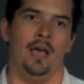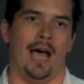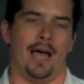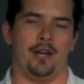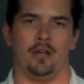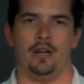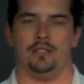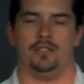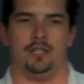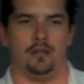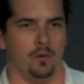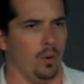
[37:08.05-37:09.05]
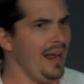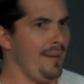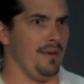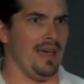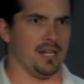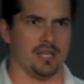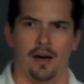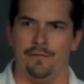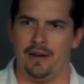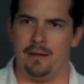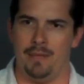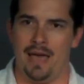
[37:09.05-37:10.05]
And you're going to sit here, what happened to that
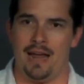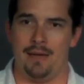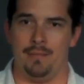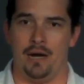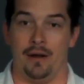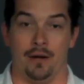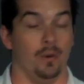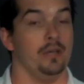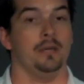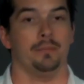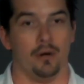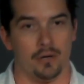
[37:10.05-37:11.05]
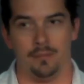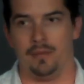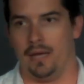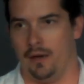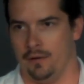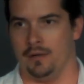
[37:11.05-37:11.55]
confident man I married? Well, you broke him down.